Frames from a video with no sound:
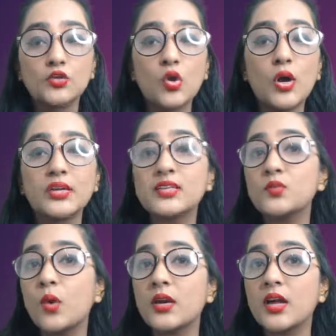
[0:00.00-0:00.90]
Salt is
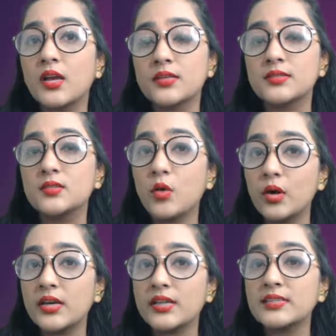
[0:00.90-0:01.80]
what, guys?
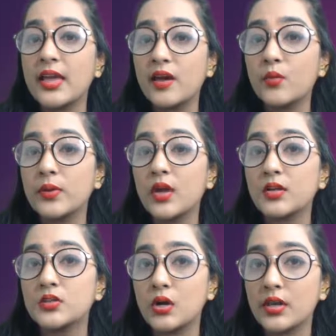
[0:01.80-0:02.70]
Salt is here we
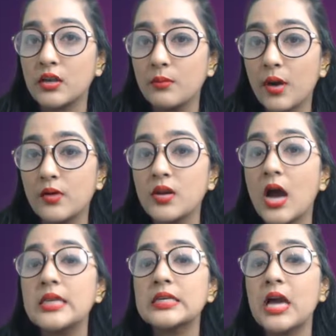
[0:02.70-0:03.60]
are talking about
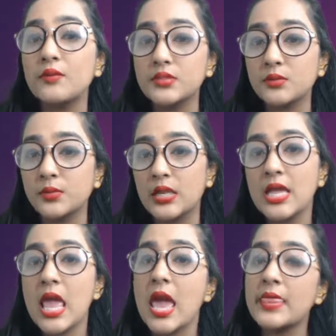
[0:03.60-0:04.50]
uncountable.
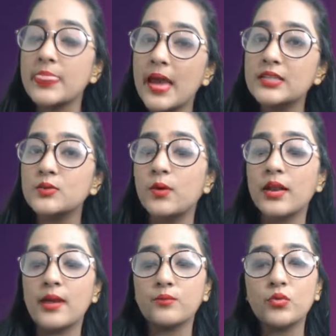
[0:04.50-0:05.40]
And that's what
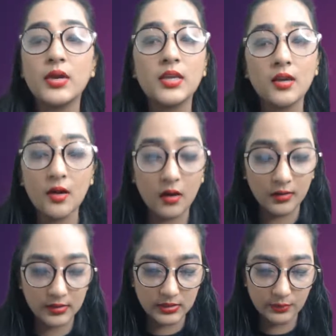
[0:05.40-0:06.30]
I'm writing a
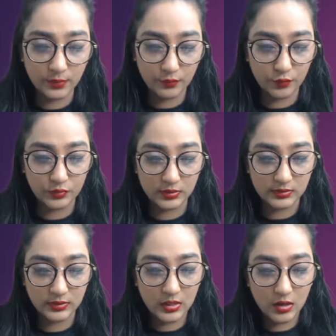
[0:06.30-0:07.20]
little before this.